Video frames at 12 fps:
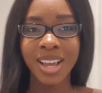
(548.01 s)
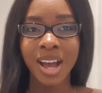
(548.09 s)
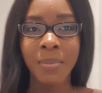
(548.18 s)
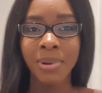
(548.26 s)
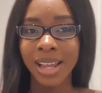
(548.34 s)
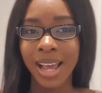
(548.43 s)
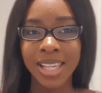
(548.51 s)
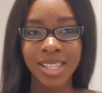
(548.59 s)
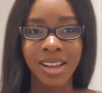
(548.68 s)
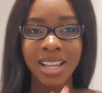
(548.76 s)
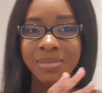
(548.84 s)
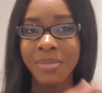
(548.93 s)
applies
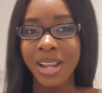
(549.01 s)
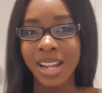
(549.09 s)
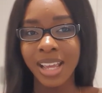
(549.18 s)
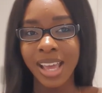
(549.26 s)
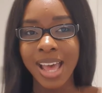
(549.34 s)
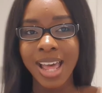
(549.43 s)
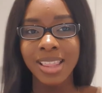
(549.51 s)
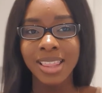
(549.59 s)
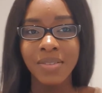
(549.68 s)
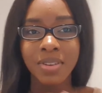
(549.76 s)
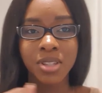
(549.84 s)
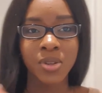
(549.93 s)
last minute and
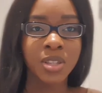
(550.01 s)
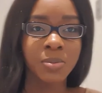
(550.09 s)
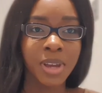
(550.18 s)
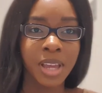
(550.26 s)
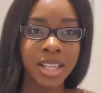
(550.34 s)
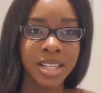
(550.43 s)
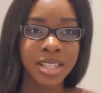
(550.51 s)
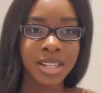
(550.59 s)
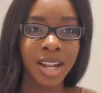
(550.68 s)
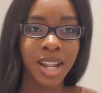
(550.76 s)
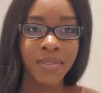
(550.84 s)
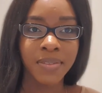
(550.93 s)
there is no space
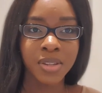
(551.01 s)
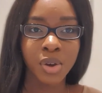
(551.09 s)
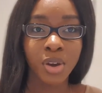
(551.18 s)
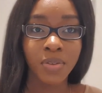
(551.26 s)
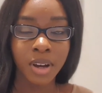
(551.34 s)
left over